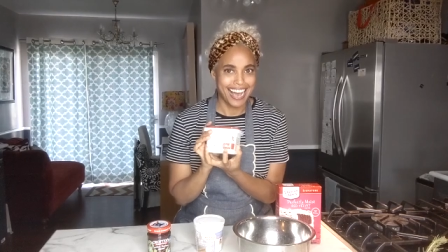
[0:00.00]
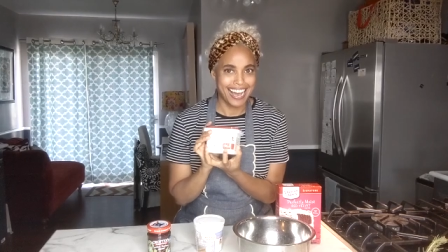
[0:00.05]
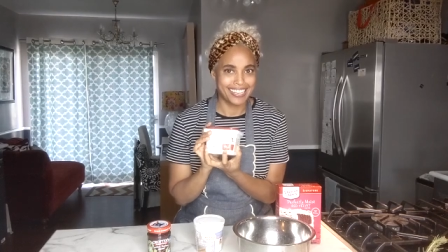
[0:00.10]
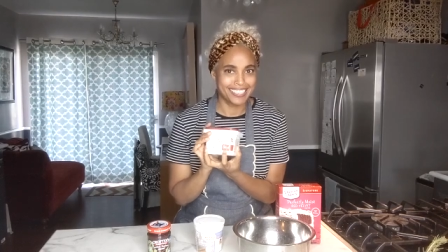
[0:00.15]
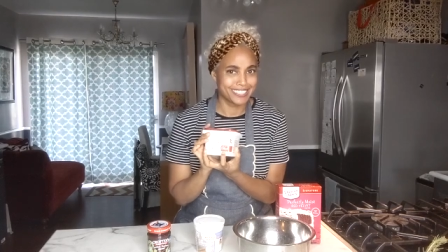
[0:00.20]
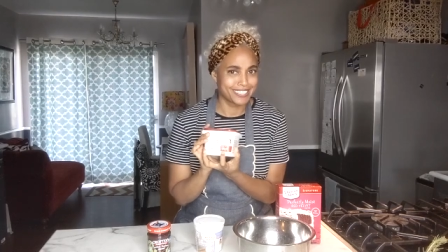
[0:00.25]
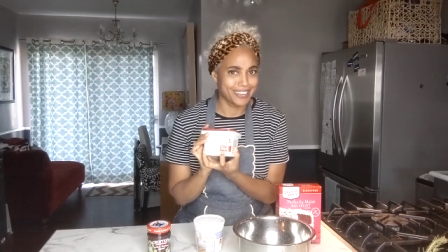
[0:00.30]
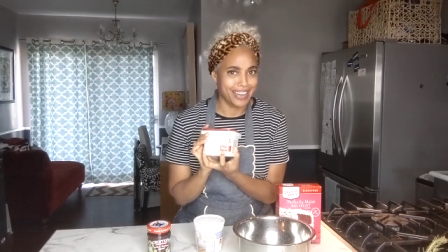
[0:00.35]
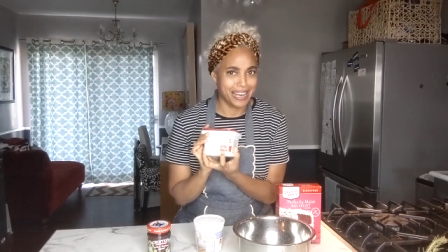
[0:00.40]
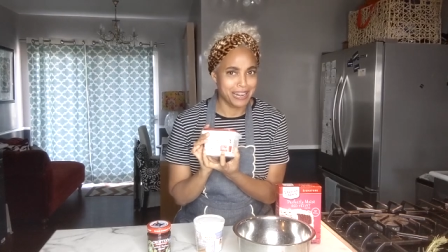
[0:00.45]

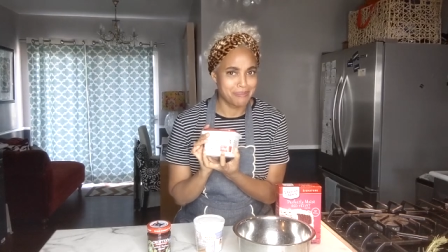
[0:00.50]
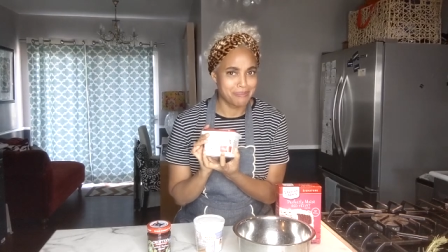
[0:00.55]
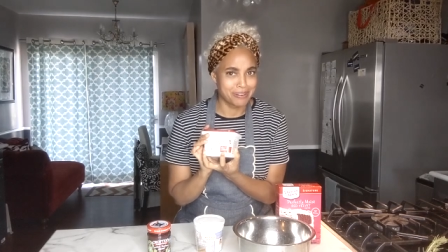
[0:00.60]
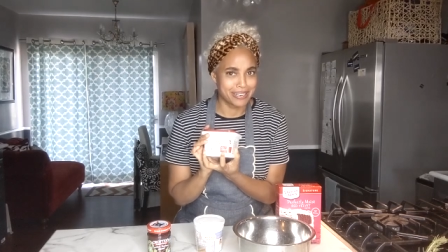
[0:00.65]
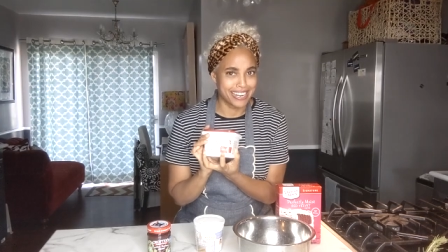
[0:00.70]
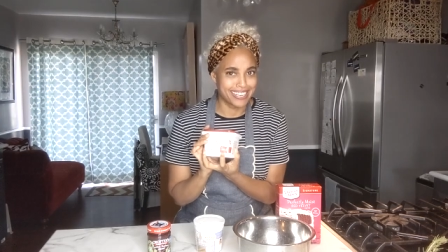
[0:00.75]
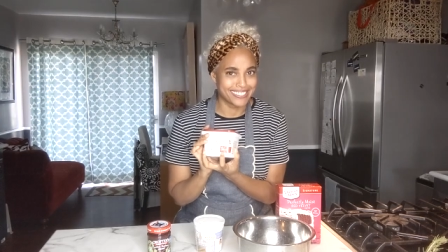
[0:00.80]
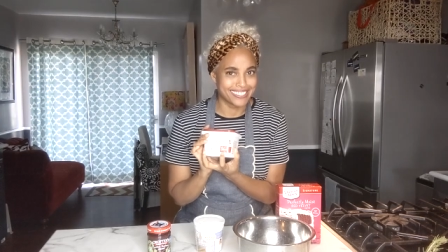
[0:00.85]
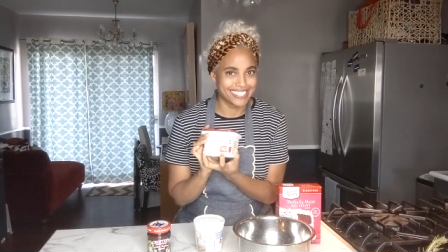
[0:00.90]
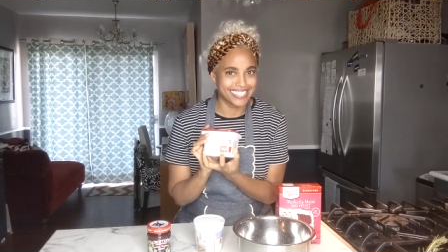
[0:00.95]
I don't know how to
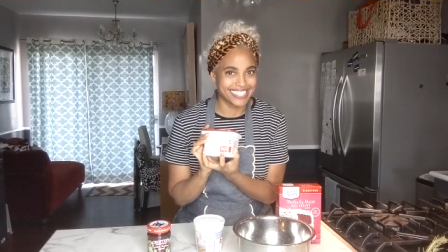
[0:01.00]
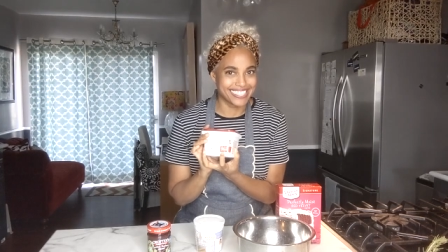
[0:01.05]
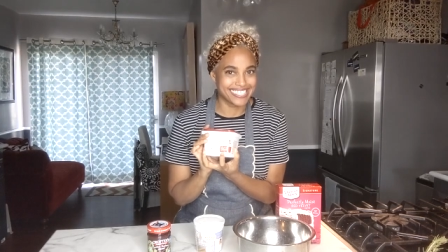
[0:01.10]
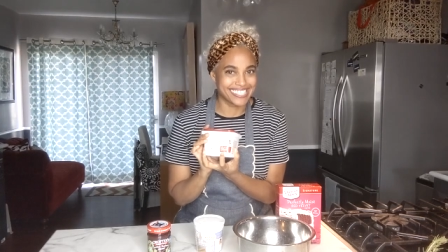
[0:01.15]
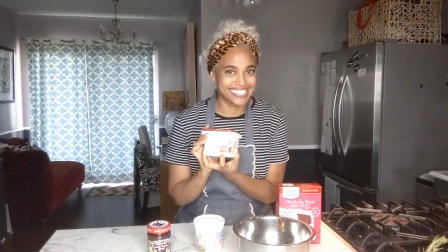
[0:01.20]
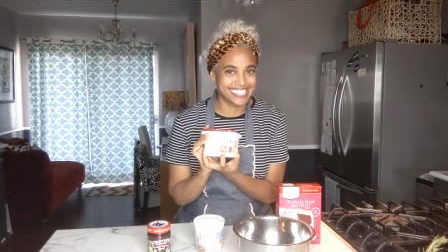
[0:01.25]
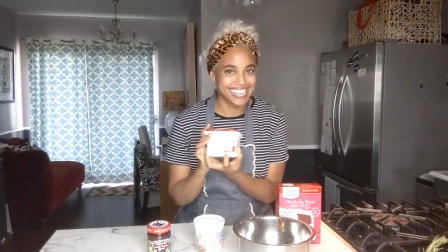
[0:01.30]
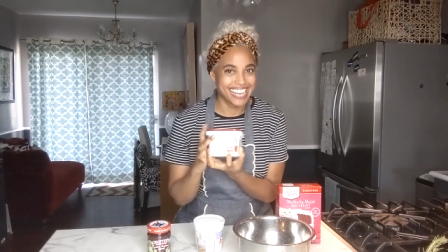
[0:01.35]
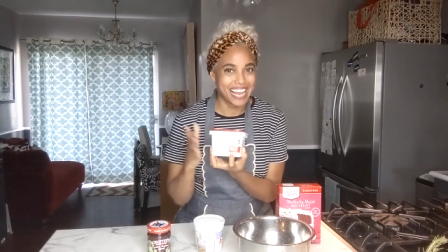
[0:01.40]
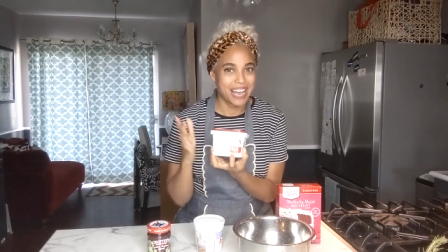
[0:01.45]
pronounce
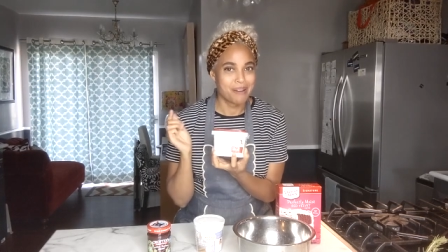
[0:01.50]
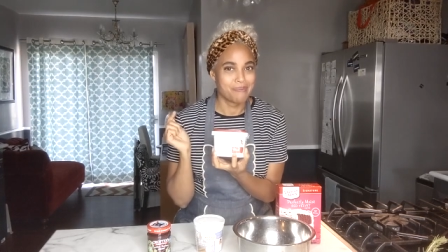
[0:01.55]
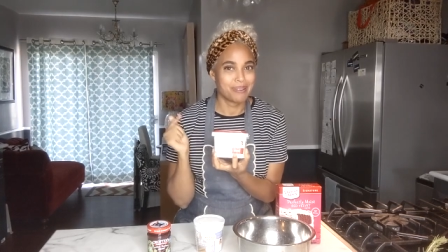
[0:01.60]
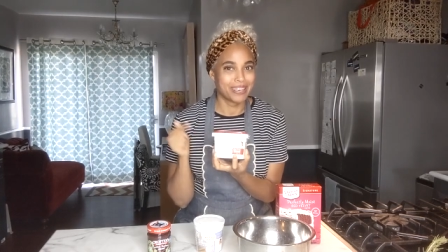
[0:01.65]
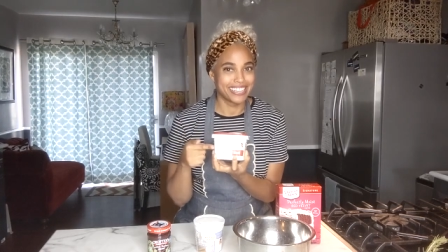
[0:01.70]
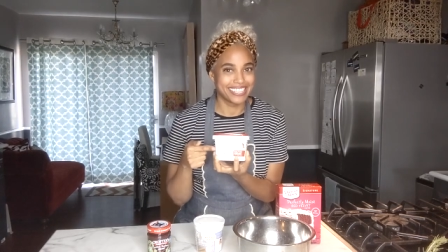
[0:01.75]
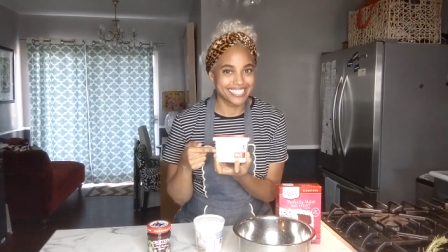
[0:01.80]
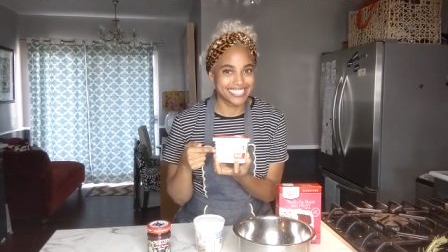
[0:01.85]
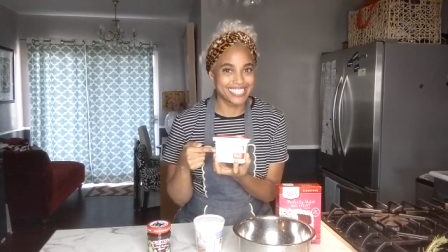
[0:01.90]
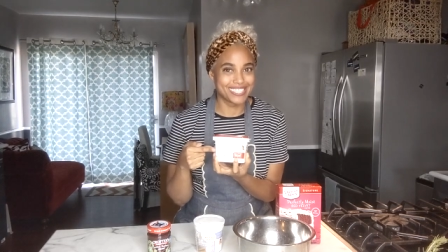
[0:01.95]
this,
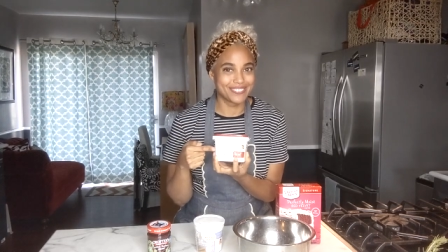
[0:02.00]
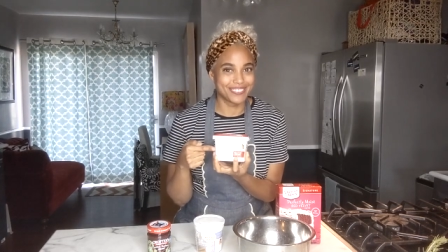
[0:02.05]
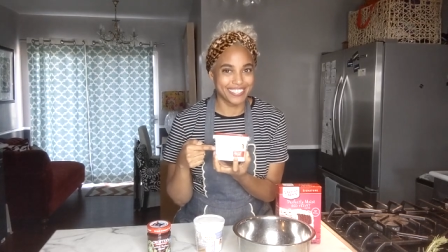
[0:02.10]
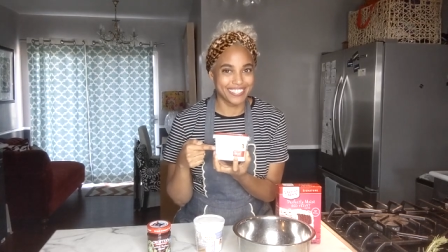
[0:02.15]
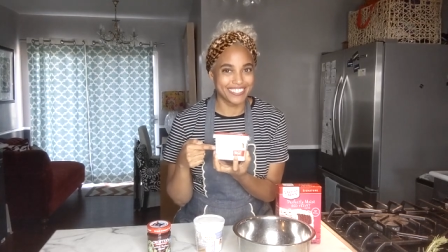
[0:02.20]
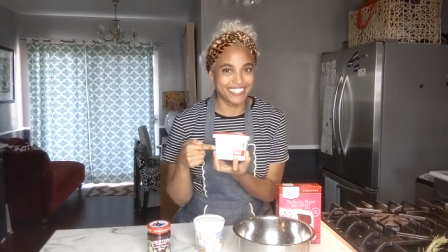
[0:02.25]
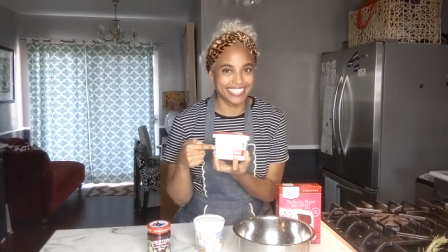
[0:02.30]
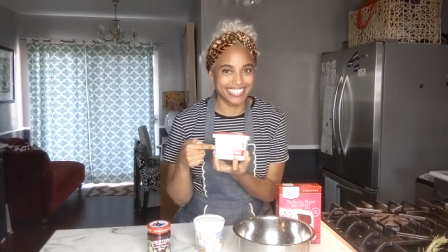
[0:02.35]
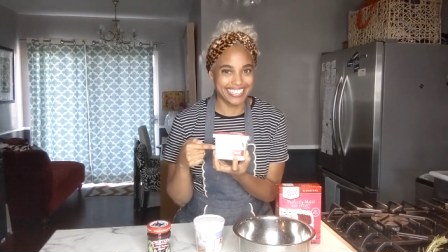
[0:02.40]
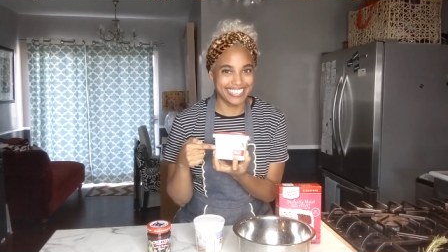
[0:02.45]
but this is
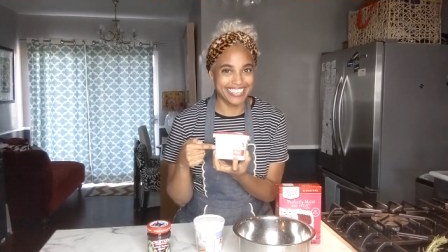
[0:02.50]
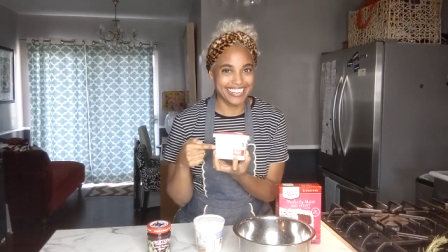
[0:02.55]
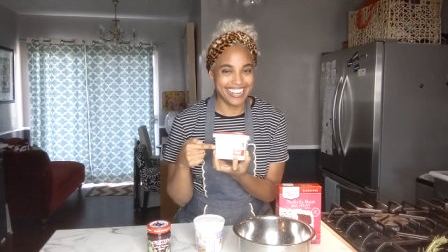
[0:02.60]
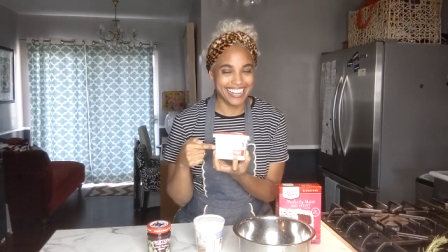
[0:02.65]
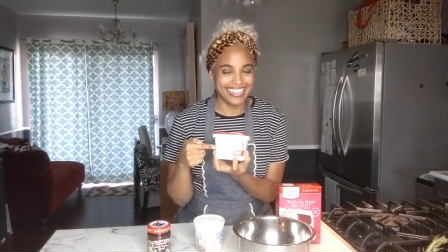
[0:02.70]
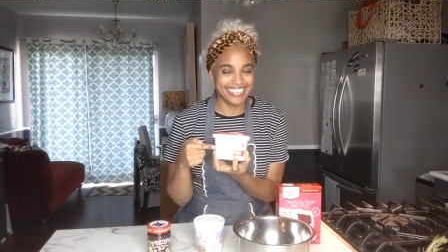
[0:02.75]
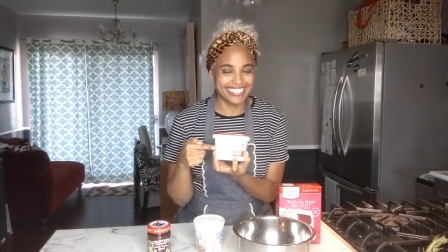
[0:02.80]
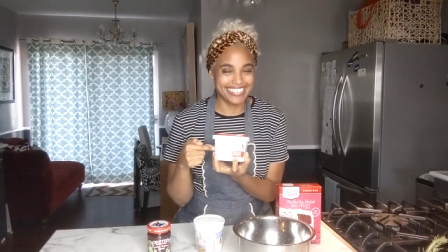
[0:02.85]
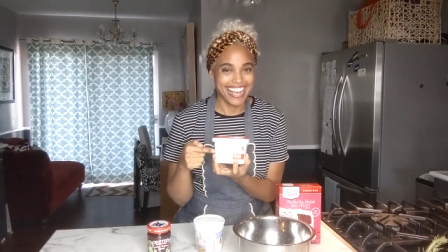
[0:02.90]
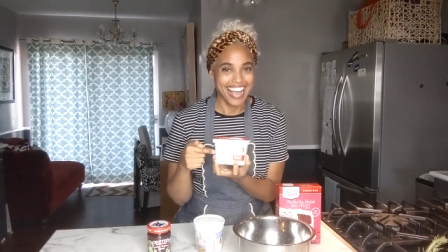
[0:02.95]
what you're gonna
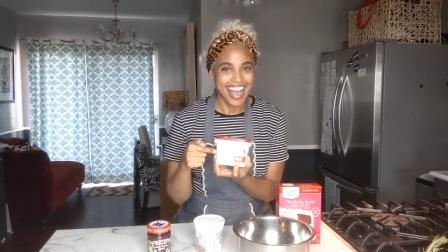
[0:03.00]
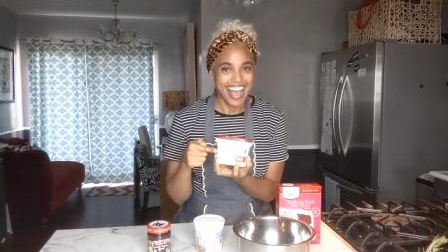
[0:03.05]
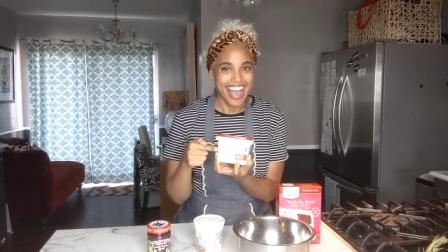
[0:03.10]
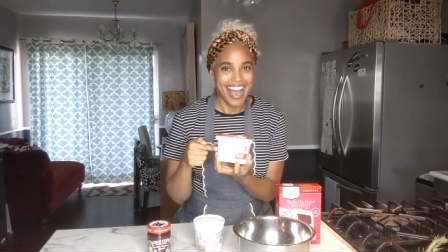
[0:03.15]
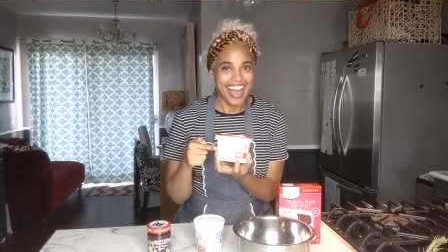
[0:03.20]
need.